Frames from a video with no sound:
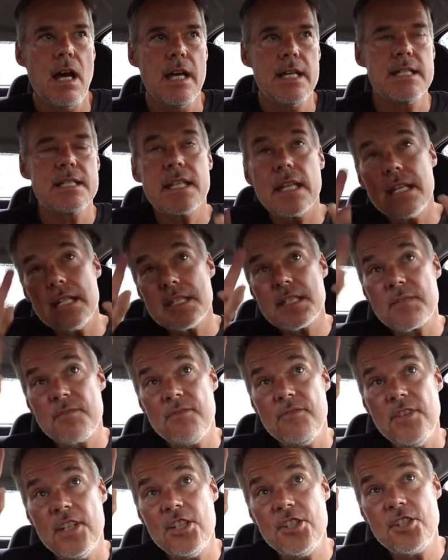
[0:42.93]
Isaiah's
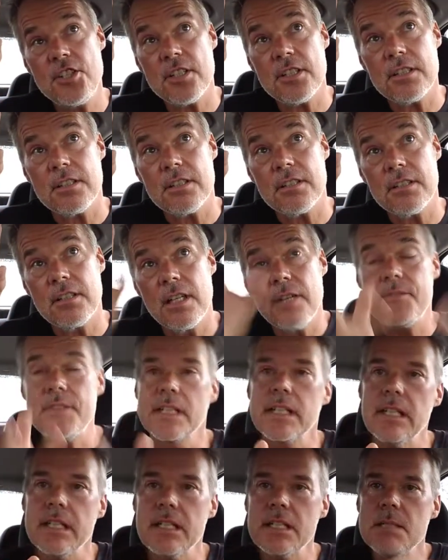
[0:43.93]
vision of the
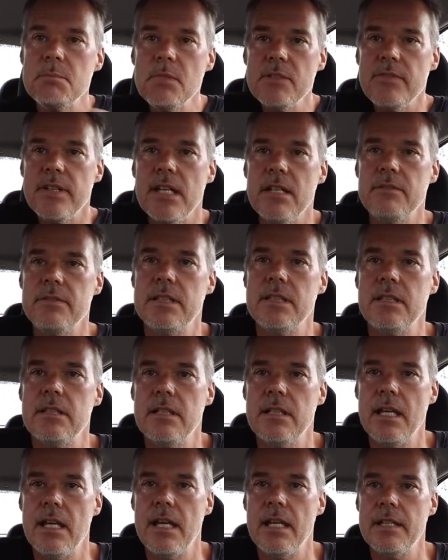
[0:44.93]
kingdom of
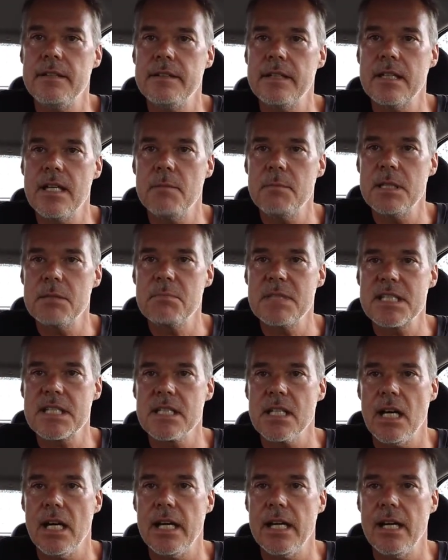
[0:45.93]
heaven and the coming
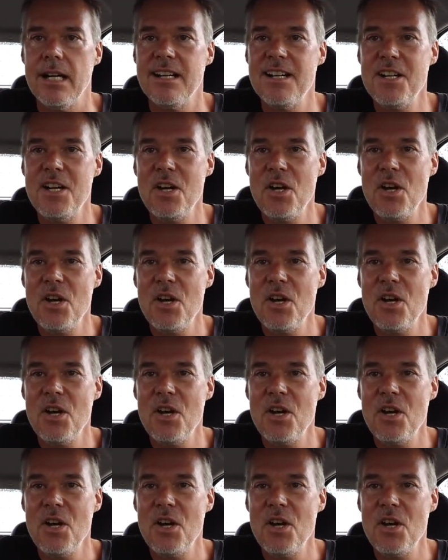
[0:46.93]
Messiah